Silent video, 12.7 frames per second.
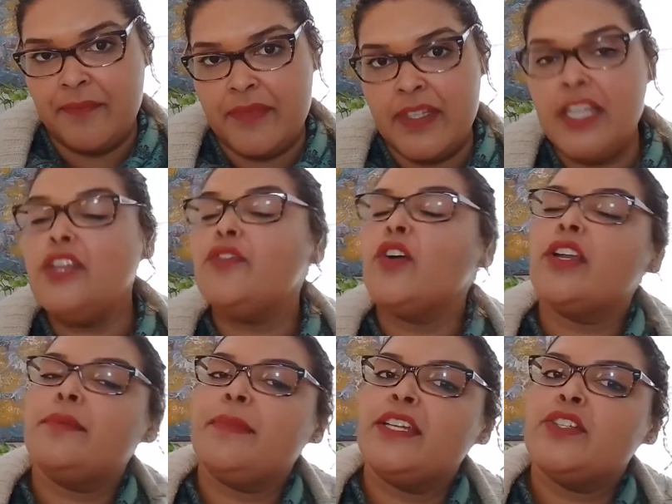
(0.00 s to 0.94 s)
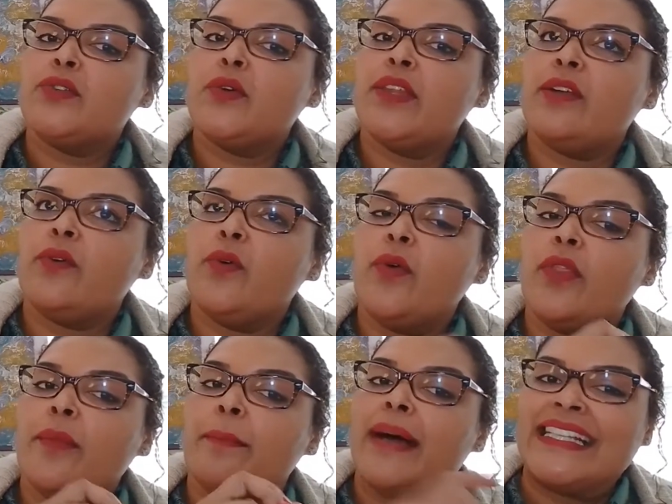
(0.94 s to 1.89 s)
Then you've got to make sure that all
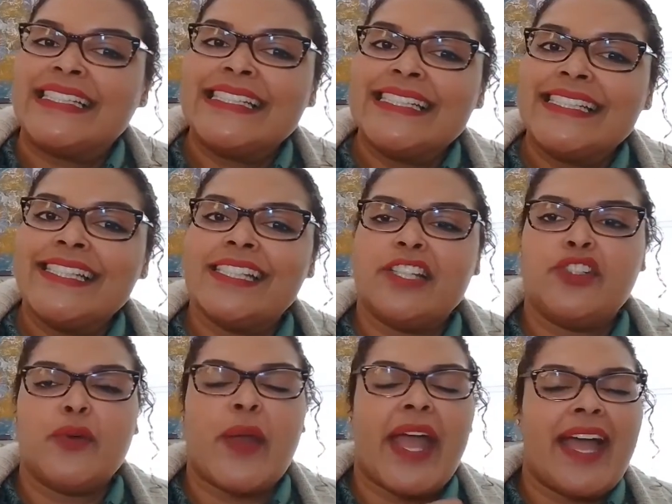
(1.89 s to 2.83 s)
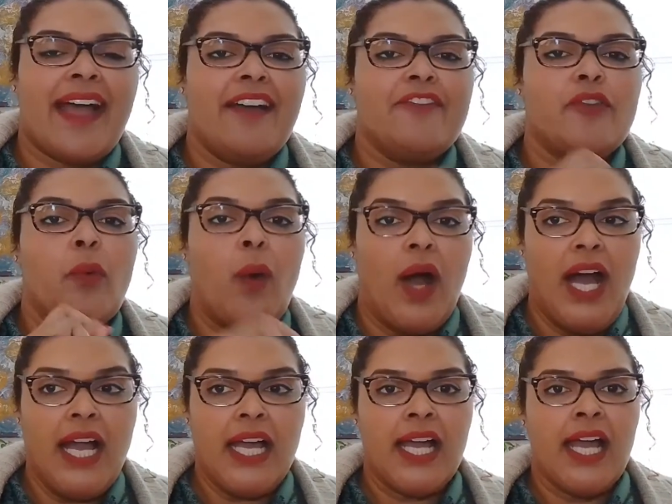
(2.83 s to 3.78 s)
the buttons that you have
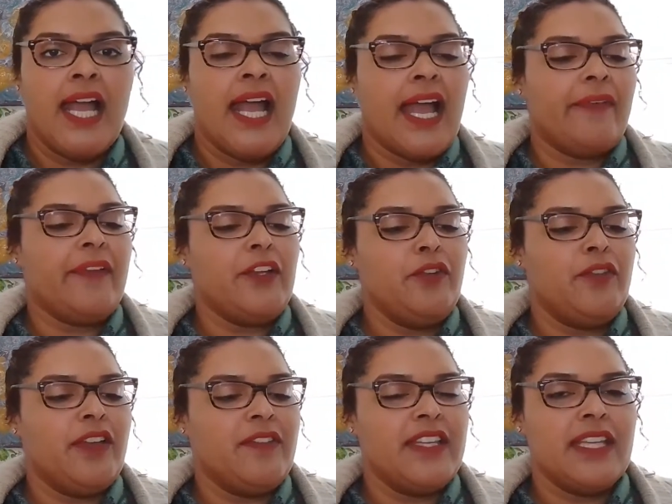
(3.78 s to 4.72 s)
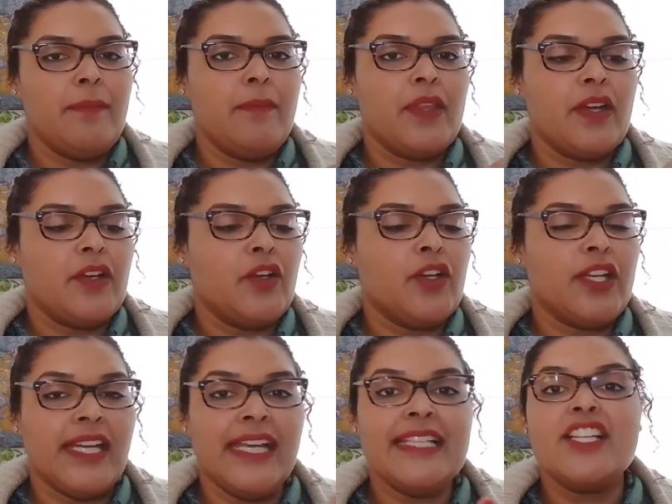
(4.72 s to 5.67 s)
work and that you've given them the
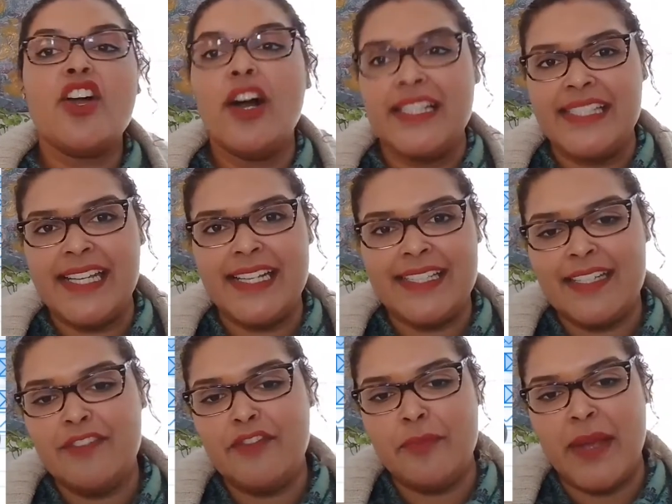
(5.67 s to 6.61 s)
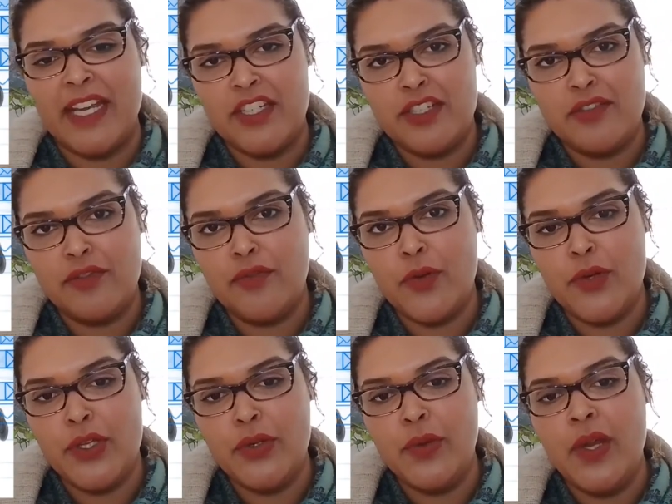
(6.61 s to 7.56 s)
correct contact information for
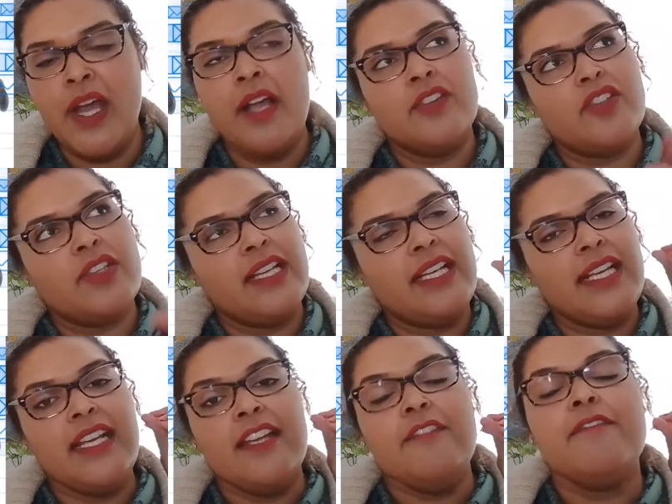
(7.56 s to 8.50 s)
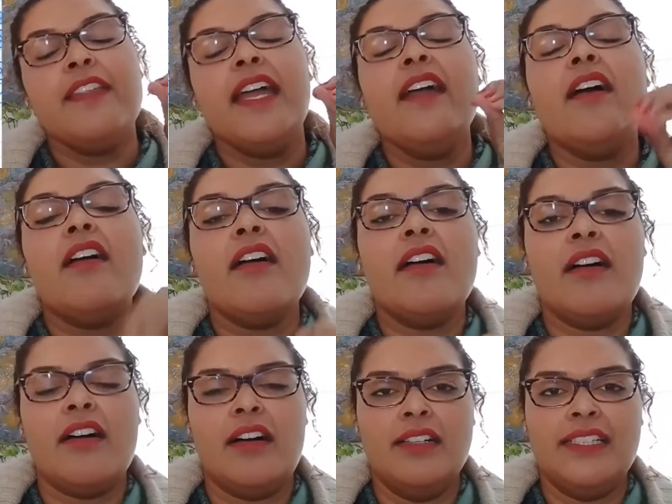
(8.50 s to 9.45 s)
you, so that if they
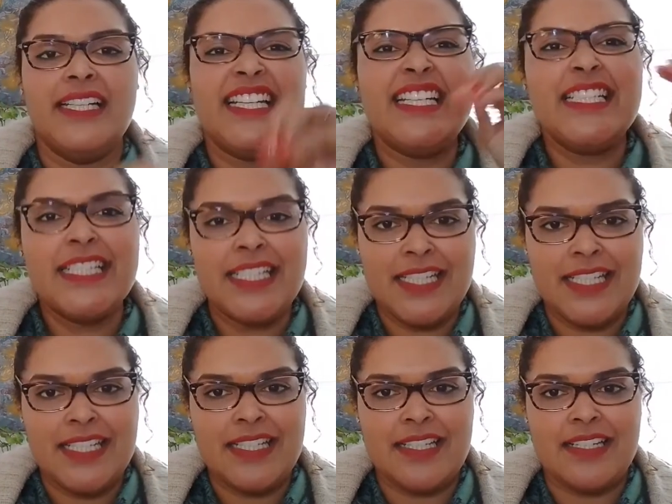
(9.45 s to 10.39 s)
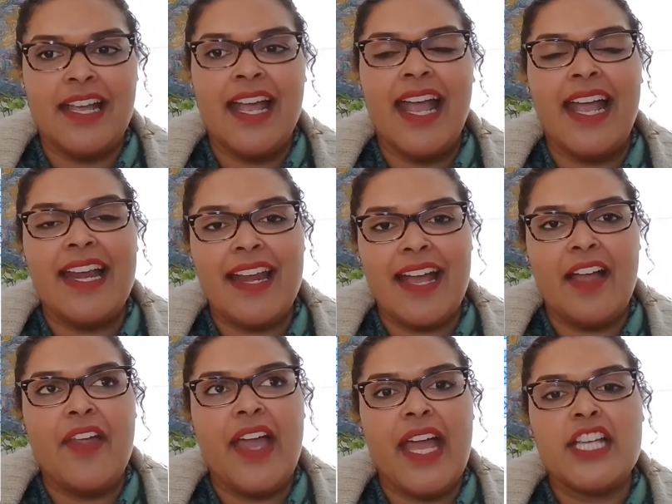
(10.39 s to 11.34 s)
are interested and now
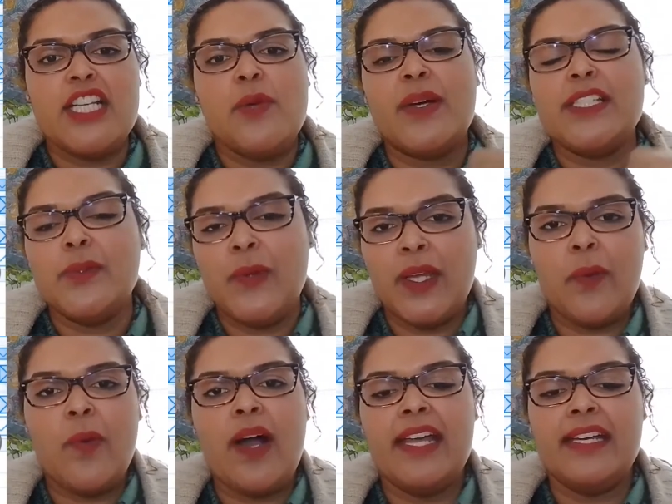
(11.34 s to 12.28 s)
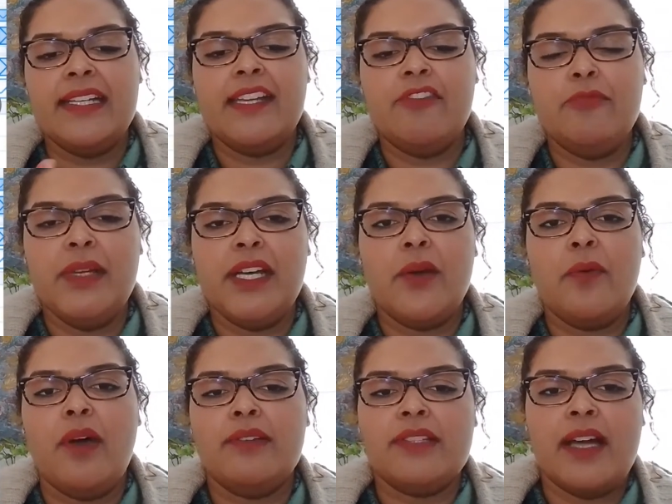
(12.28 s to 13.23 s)
they actually want to inquire, give me a
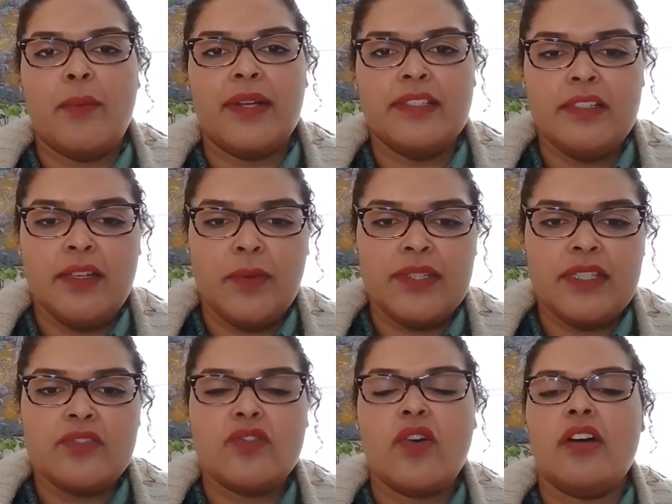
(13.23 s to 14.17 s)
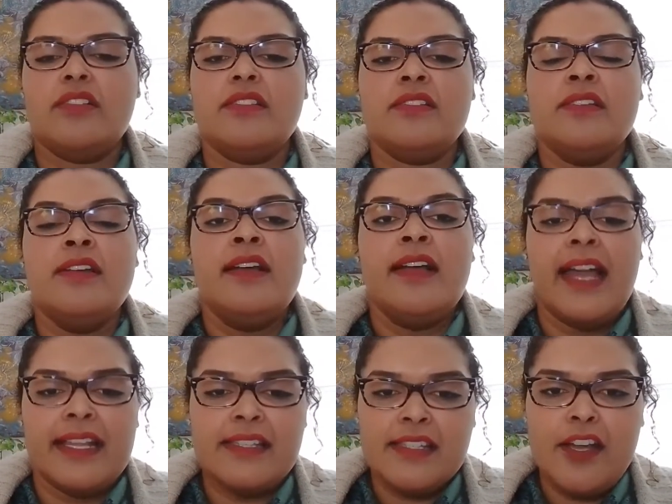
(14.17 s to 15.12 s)
quote, I want to know what this costs,
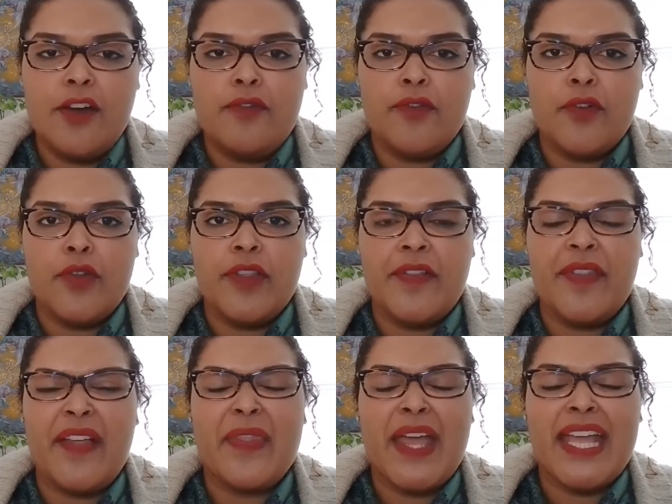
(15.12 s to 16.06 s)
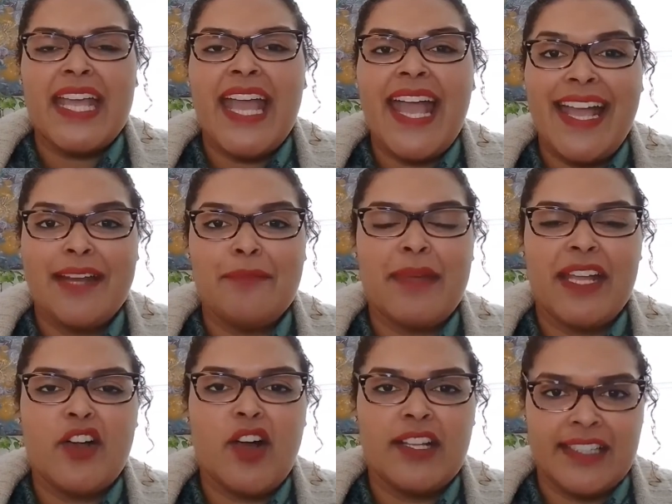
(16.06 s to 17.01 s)
and so forth, that they can make
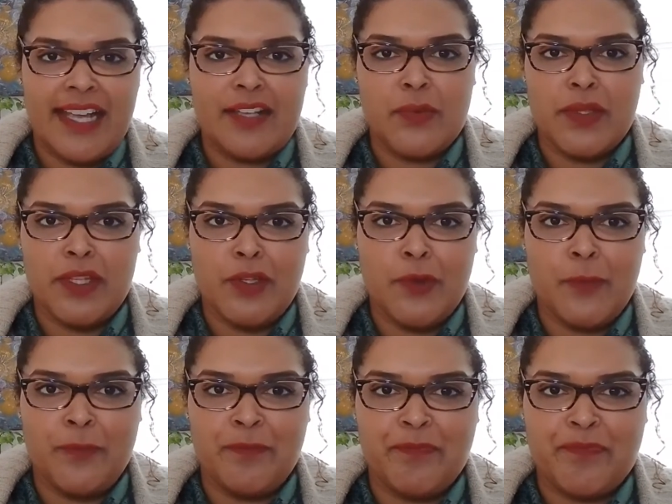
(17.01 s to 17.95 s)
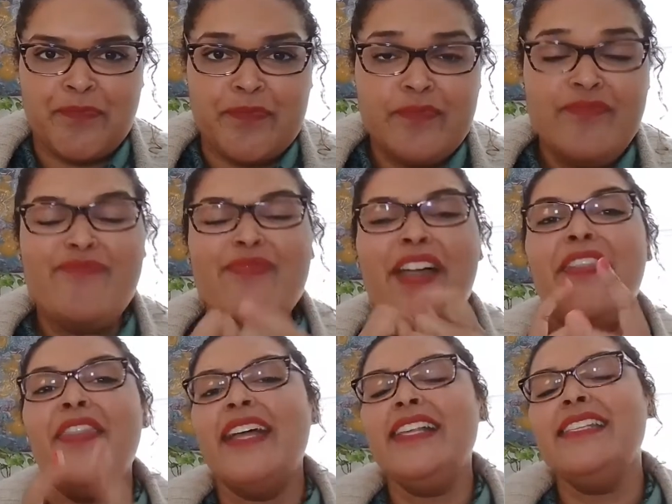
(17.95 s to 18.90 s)
contact with you. And
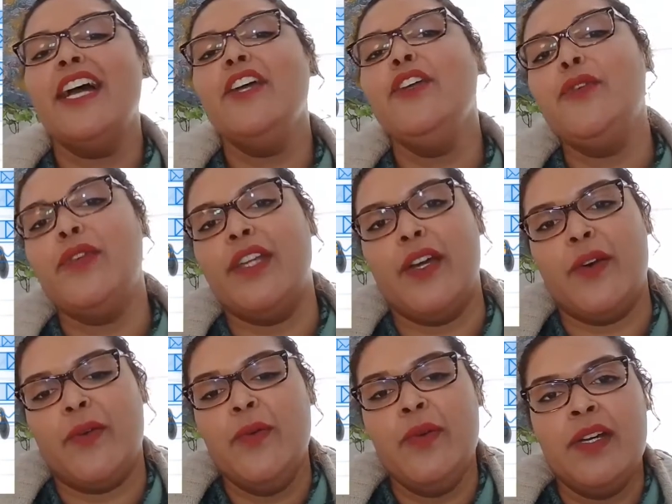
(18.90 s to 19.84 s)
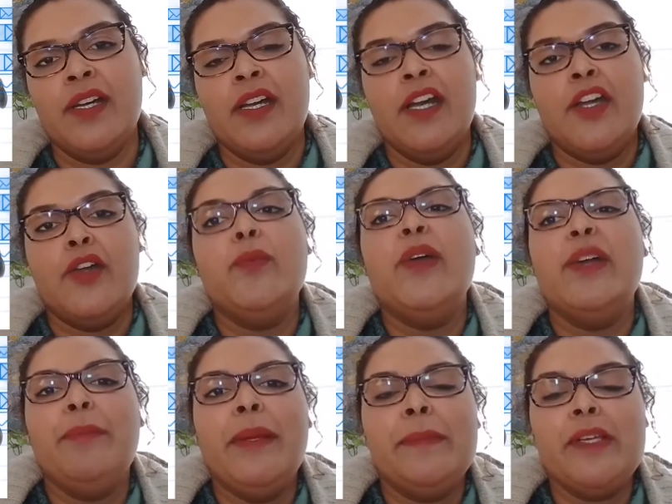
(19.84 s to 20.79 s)
that's how you know
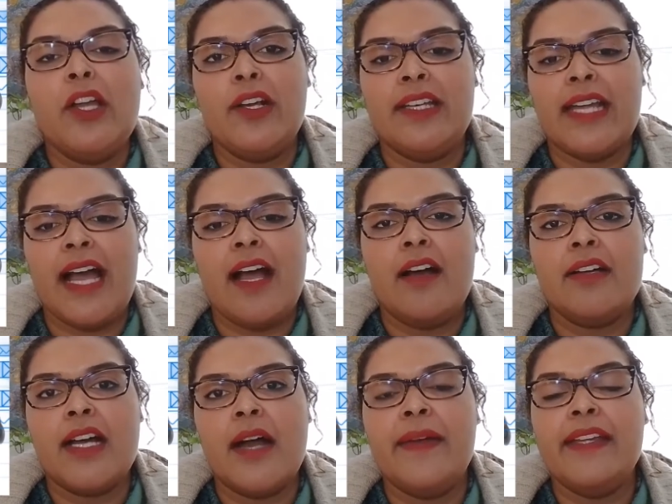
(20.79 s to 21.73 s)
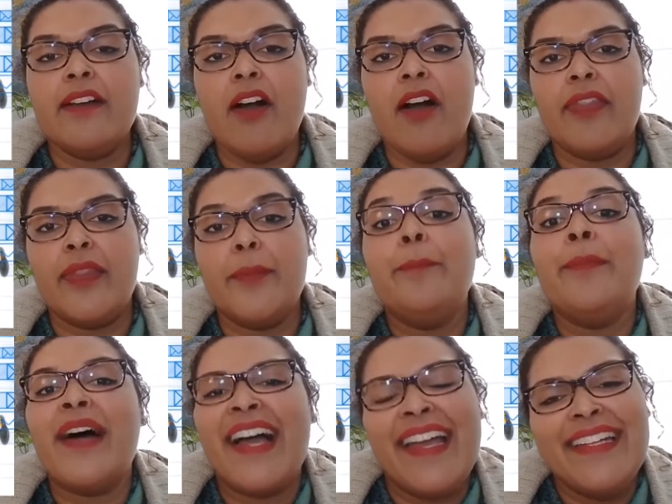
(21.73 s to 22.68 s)
people are now going on the
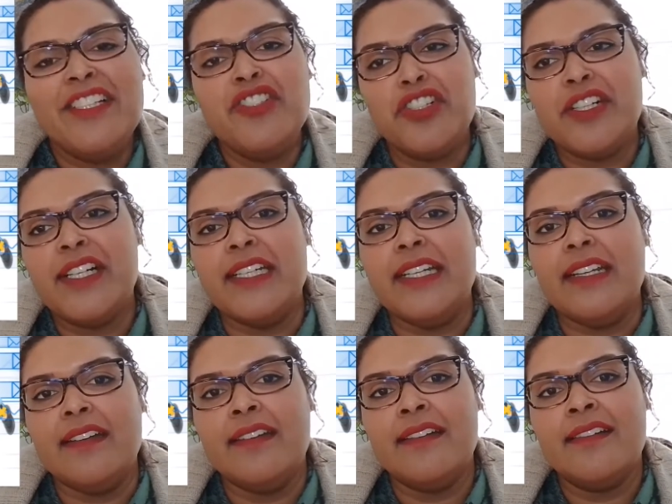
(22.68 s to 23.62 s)
buying journey.